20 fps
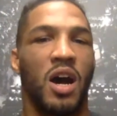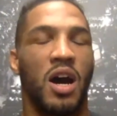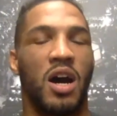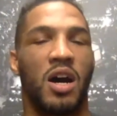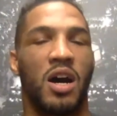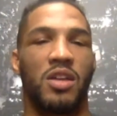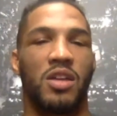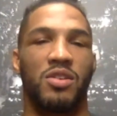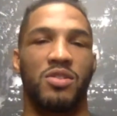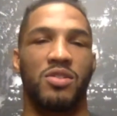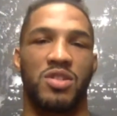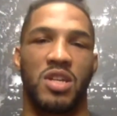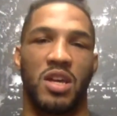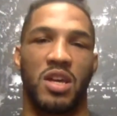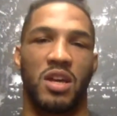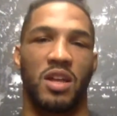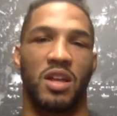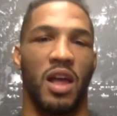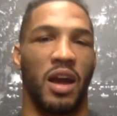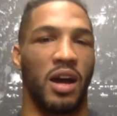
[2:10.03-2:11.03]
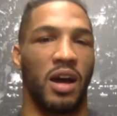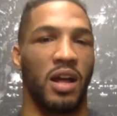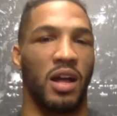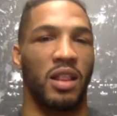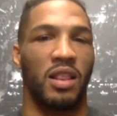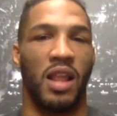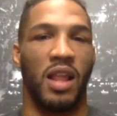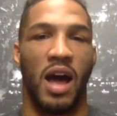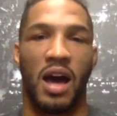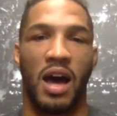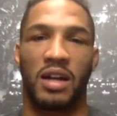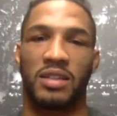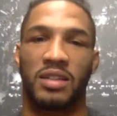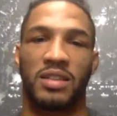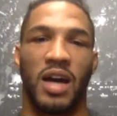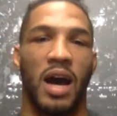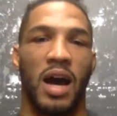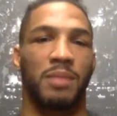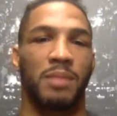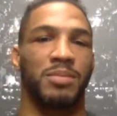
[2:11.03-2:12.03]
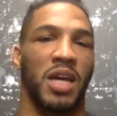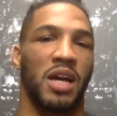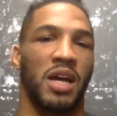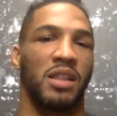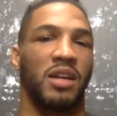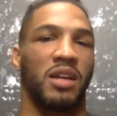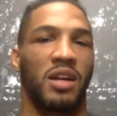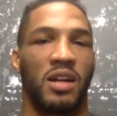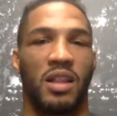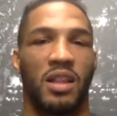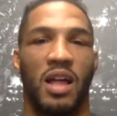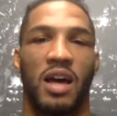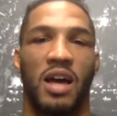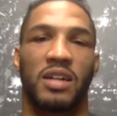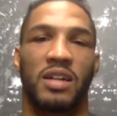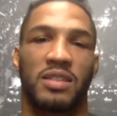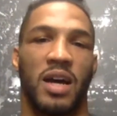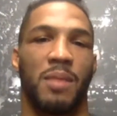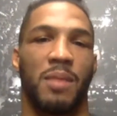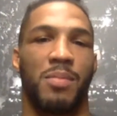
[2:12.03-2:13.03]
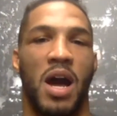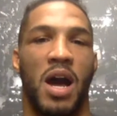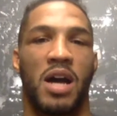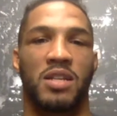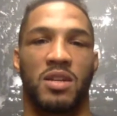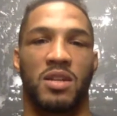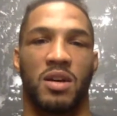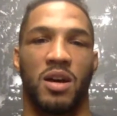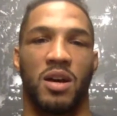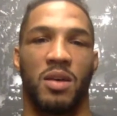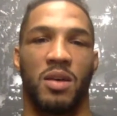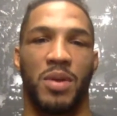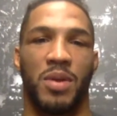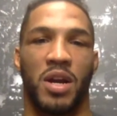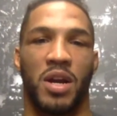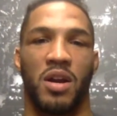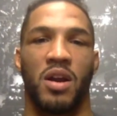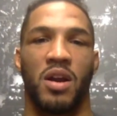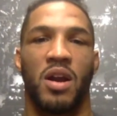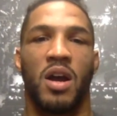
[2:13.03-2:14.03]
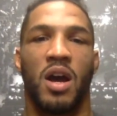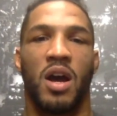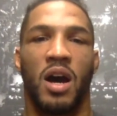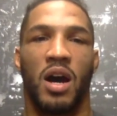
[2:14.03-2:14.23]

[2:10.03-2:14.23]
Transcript: You're seeing, like, a lot of top talent and a lot of top guys up here.